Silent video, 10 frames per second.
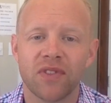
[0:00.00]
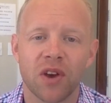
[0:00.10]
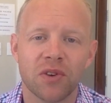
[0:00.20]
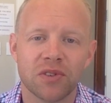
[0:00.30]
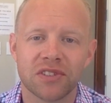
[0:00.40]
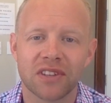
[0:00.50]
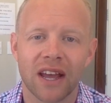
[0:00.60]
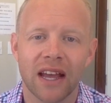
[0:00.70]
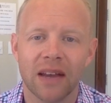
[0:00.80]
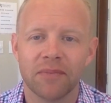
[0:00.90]
of those
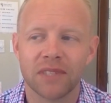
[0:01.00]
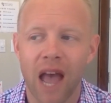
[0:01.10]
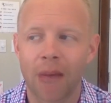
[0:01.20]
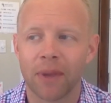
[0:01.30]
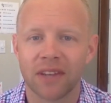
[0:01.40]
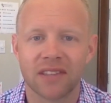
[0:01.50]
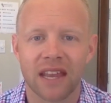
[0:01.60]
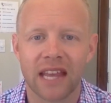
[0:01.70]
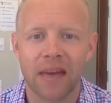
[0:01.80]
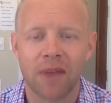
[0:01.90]
topics
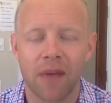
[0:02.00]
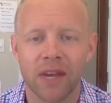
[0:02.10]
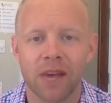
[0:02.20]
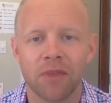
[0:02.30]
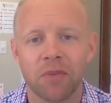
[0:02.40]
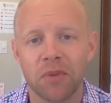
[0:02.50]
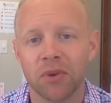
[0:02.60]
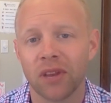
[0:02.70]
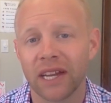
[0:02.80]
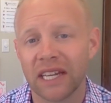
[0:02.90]
that kept coming up that
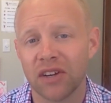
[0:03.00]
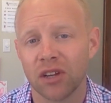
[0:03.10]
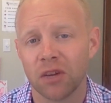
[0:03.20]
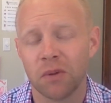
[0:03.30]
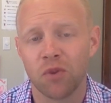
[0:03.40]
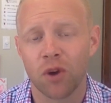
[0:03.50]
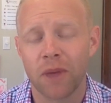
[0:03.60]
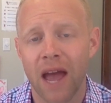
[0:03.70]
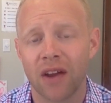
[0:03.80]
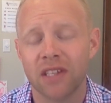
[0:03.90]
people would like to hear a little bit more
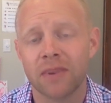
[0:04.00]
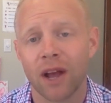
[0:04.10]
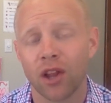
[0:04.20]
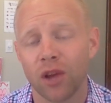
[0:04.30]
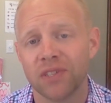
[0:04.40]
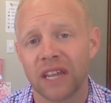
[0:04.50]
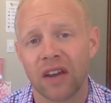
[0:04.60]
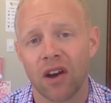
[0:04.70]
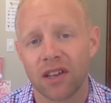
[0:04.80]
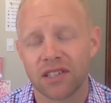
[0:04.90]
about is about closing
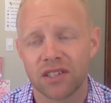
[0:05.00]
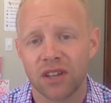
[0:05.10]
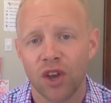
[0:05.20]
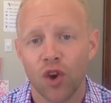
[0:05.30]
costs.